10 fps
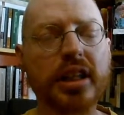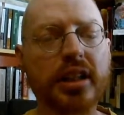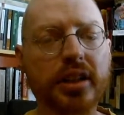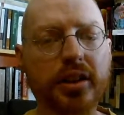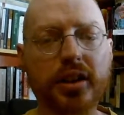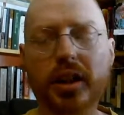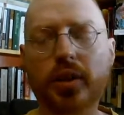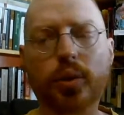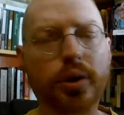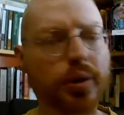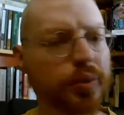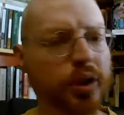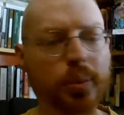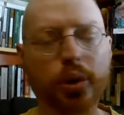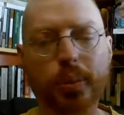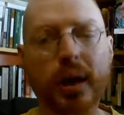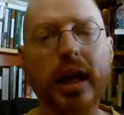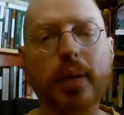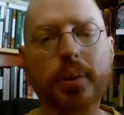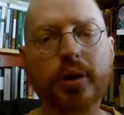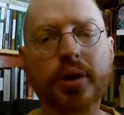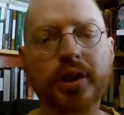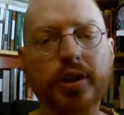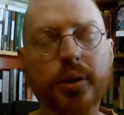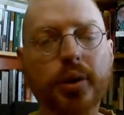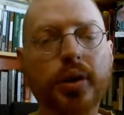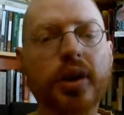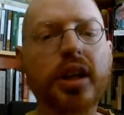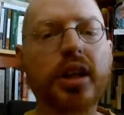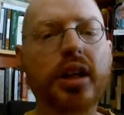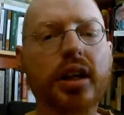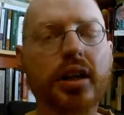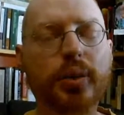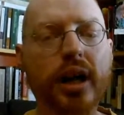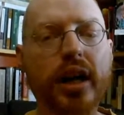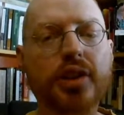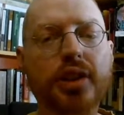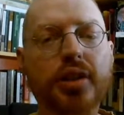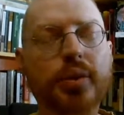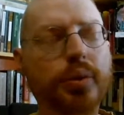get uh, or, you know, put a pipe on your uh, ratchet,